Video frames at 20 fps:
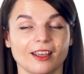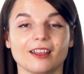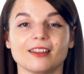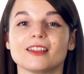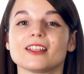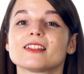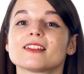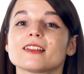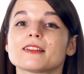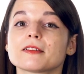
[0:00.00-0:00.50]

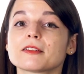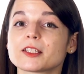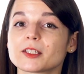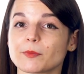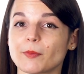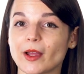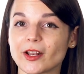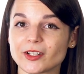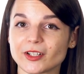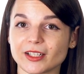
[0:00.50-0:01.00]
This is
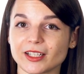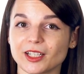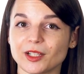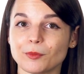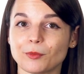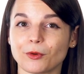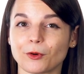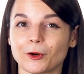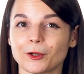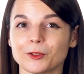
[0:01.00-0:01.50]
especially
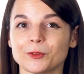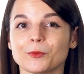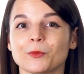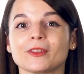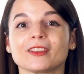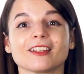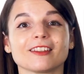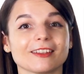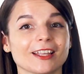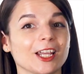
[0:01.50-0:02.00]
important
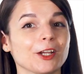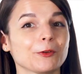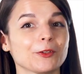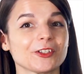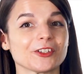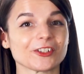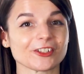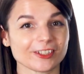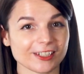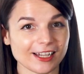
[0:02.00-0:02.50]
when the
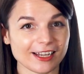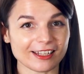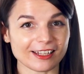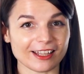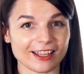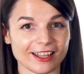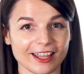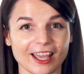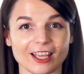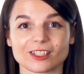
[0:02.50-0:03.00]
language you're
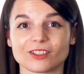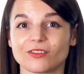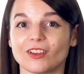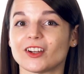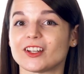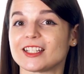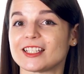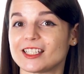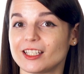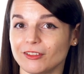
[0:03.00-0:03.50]
studying has
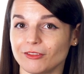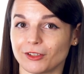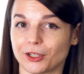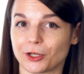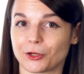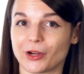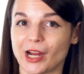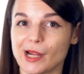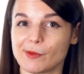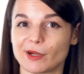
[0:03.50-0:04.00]
very
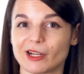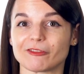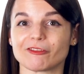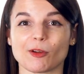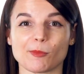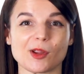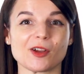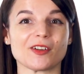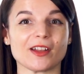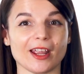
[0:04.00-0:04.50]
different grammar
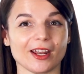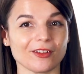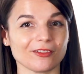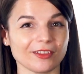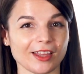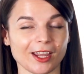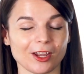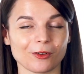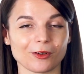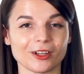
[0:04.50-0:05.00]
from your native
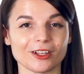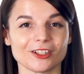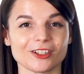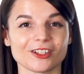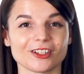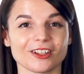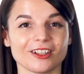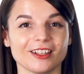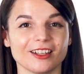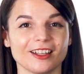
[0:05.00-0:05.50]
language.